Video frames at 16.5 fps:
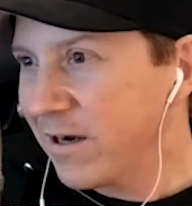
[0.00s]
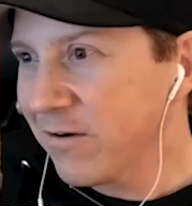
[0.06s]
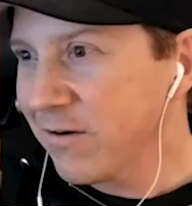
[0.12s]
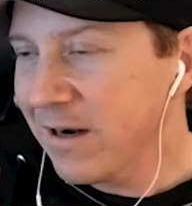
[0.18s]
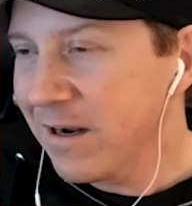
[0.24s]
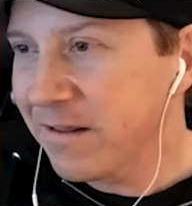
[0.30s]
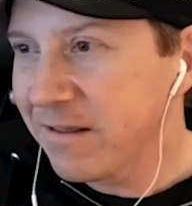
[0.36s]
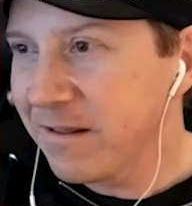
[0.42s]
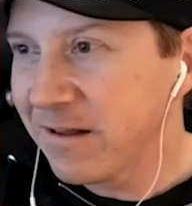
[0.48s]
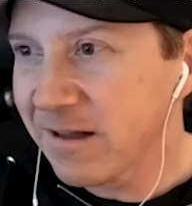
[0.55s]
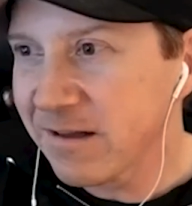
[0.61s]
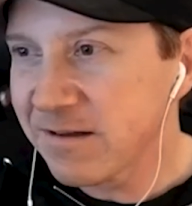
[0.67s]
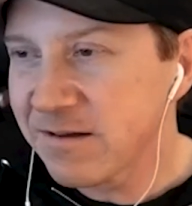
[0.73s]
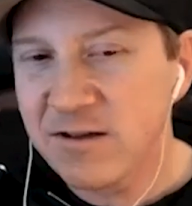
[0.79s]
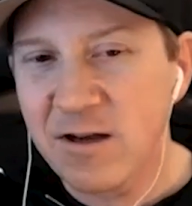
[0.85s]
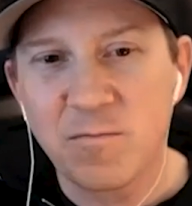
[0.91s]
agree. I think
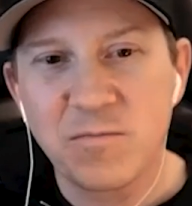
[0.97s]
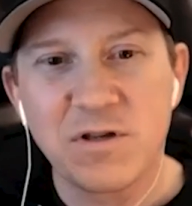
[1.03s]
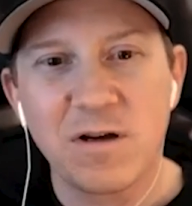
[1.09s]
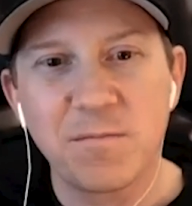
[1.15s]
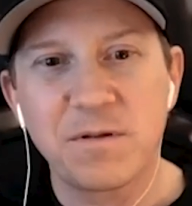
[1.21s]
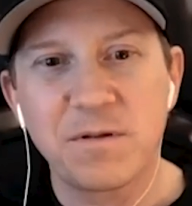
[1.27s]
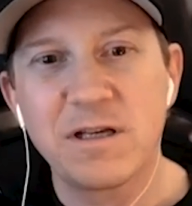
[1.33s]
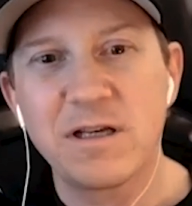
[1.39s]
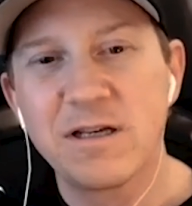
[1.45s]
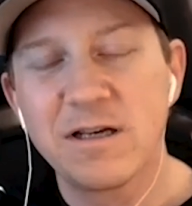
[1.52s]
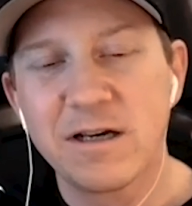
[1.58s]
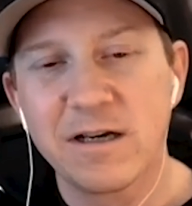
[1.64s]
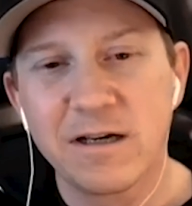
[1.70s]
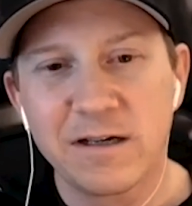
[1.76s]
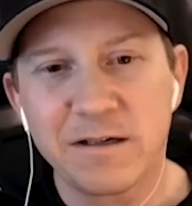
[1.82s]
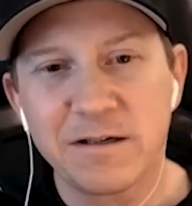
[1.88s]
that sums up
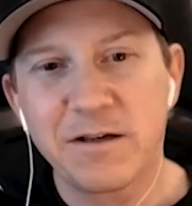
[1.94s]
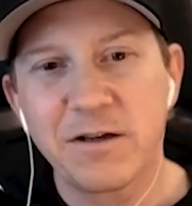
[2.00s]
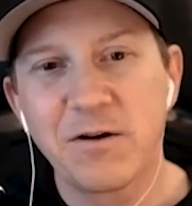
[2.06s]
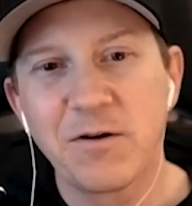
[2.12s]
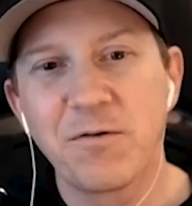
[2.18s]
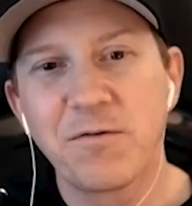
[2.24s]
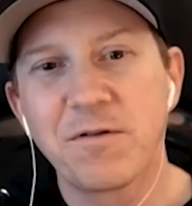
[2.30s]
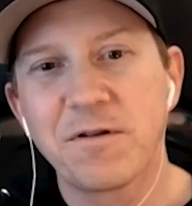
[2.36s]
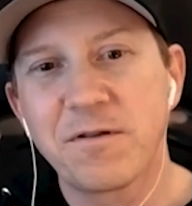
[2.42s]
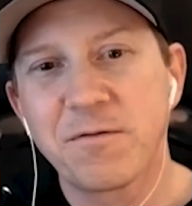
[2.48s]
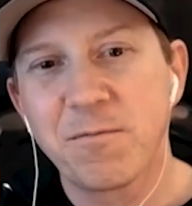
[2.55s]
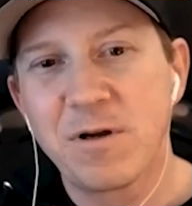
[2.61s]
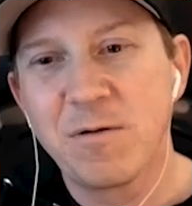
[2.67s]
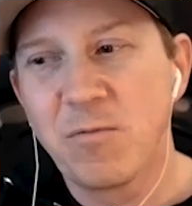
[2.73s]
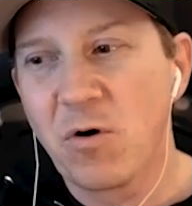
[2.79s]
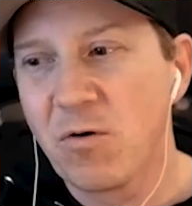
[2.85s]
the the
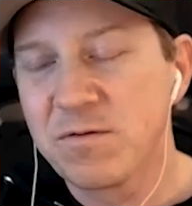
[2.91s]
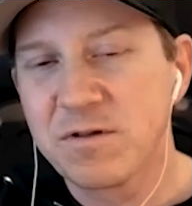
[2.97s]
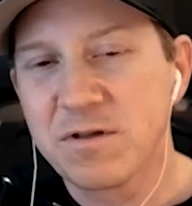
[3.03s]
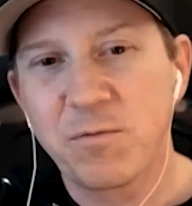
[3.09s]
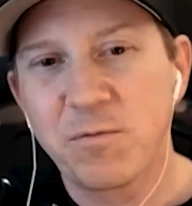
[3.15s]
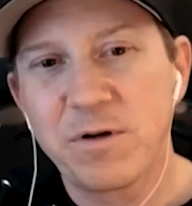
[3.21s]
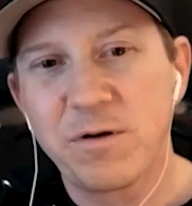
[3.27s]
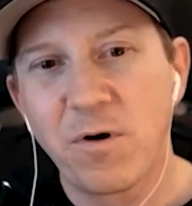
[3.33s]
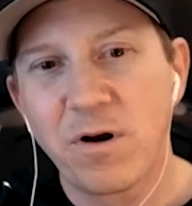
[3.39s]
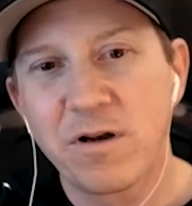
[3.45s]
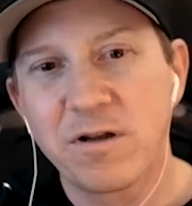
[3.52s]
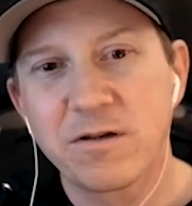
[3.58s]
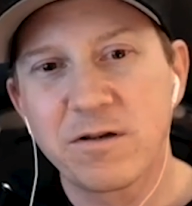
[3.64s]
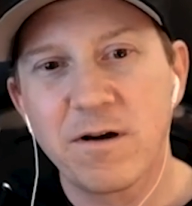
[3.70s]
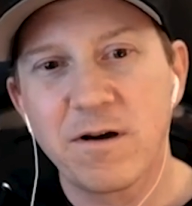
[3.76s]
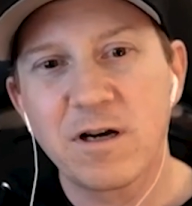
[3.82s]
3 modes that we
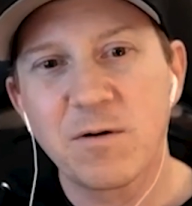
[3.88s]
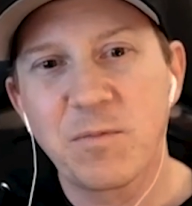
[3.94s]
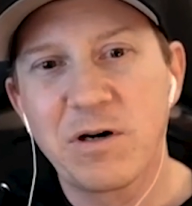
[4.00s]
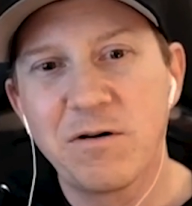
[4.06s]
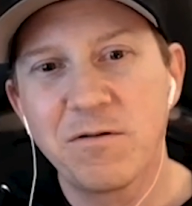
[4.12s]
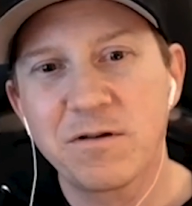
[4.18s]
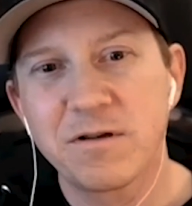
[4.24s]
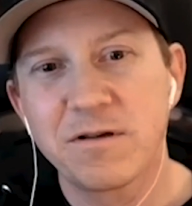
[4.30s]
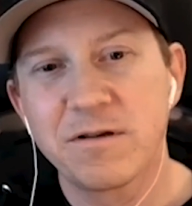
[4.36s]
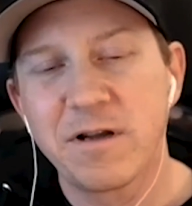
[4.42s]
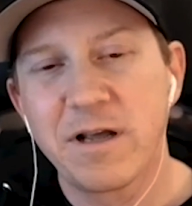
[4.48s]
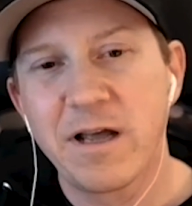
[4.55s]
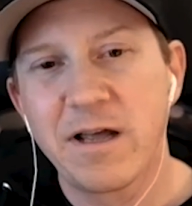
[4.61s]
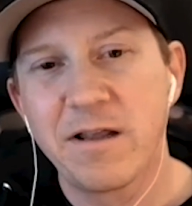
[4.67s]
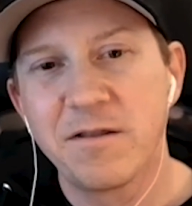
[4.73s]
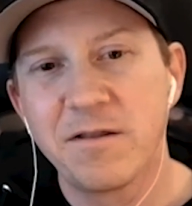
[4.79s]
wanted to talk about,
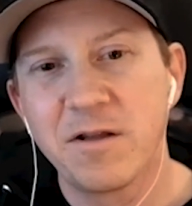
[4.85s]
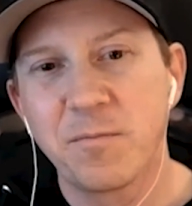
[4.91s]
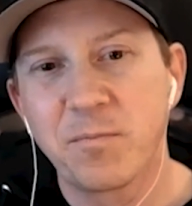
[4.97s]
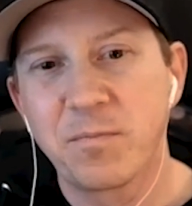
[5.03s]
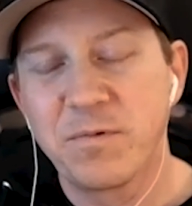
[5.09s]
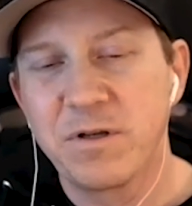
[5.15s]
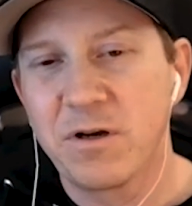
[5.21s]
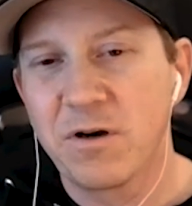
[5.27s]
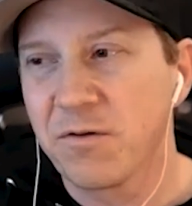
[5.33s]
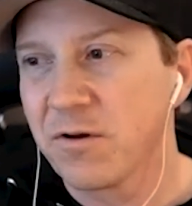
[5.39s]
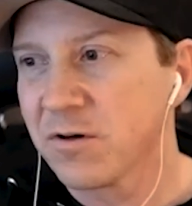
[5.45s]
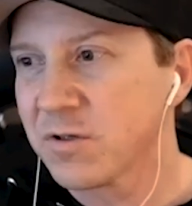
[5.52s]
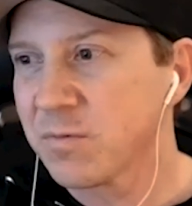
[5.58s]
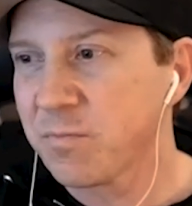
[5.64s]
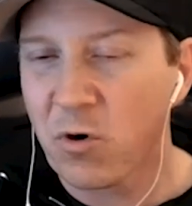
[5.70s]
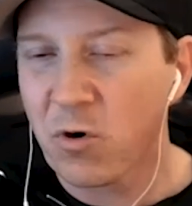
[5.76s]
and
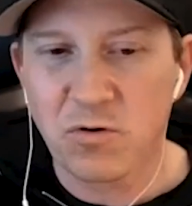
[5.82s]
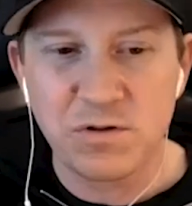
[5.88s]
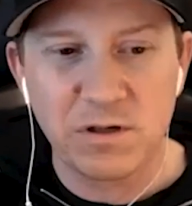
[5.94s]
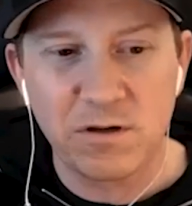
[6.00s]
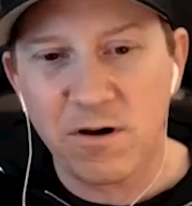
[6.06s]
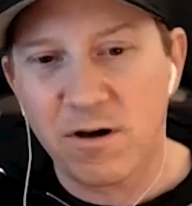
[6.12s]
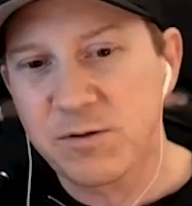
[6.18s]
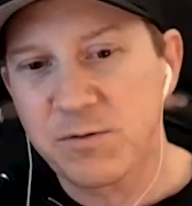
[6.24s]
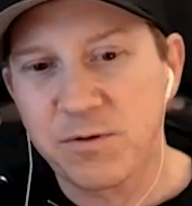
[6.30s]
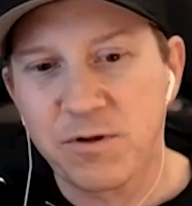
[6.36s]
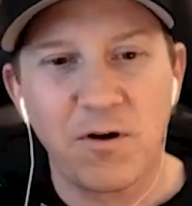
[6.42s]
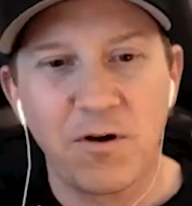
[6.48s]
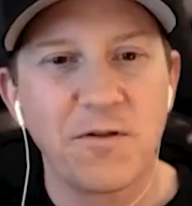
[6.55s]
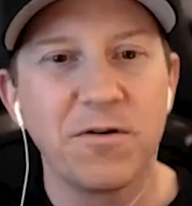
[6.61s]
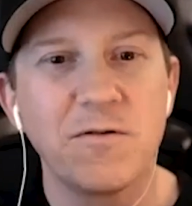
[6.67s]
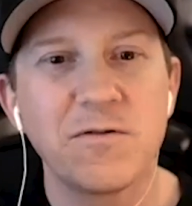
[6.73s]
there's pros and cons with
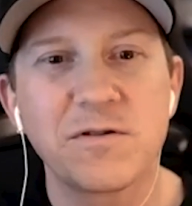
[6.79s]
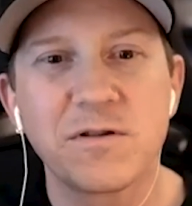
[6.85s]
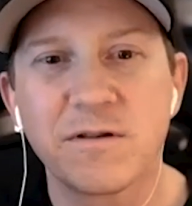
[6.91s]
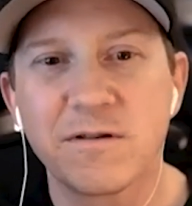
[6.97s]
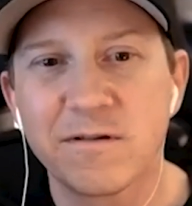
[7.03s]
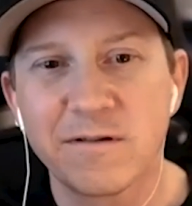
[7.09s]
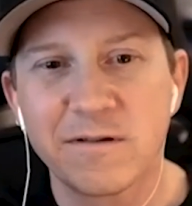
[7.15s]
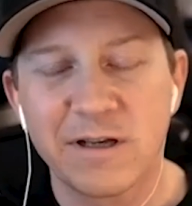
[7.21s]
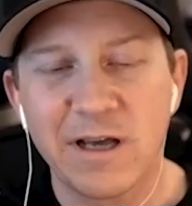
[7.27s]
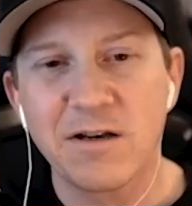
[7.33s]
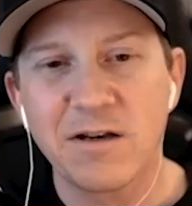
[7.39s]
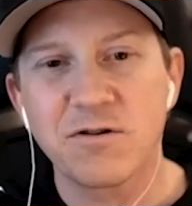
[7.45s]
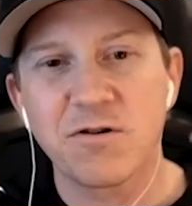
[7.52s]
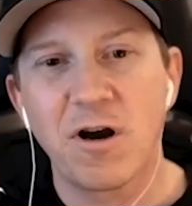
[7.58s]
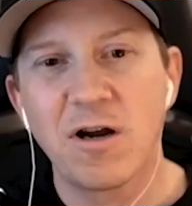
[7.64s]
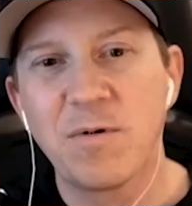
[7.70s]
all those, and
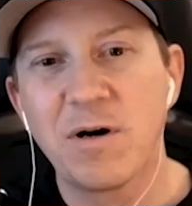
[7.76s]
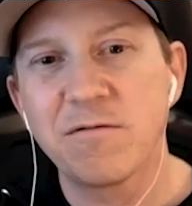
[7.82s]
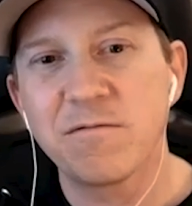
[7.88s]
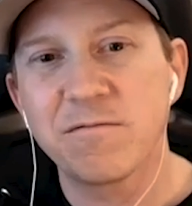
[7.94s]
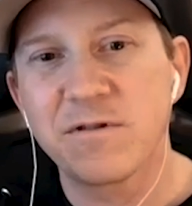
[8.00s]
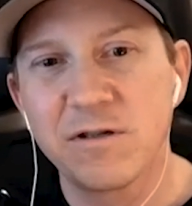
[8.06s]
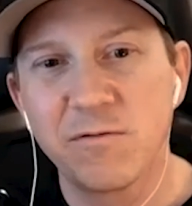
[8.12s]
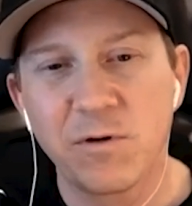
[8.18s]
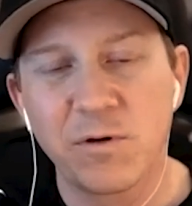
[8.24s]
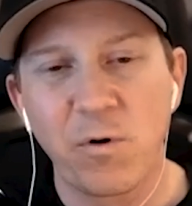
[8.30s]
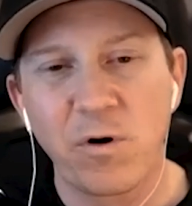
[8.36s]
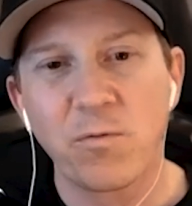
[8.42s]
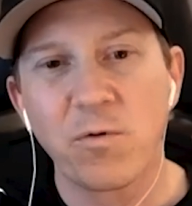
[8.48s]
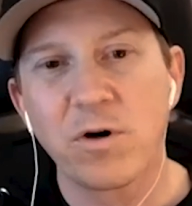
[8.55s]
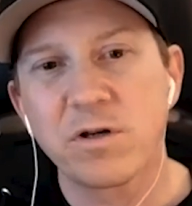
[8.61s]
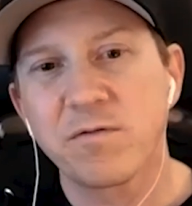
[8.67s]
again, try them out and see what
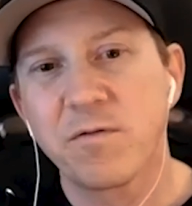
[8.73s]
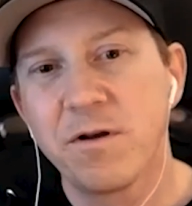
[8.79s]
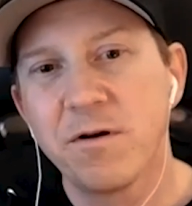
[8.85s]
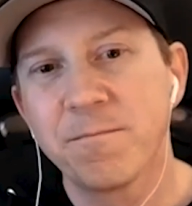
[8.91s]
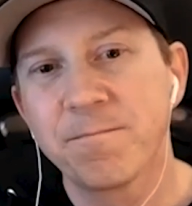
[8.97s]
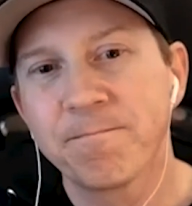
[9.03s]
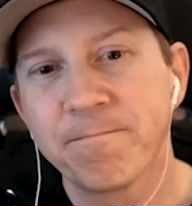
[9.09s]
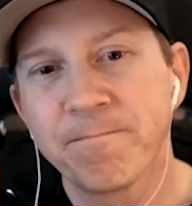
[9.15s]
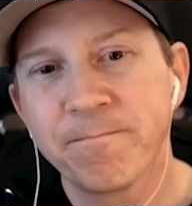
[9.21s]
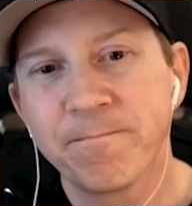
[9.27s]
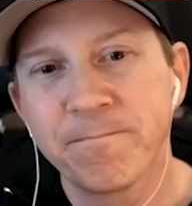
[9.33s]
one works for you.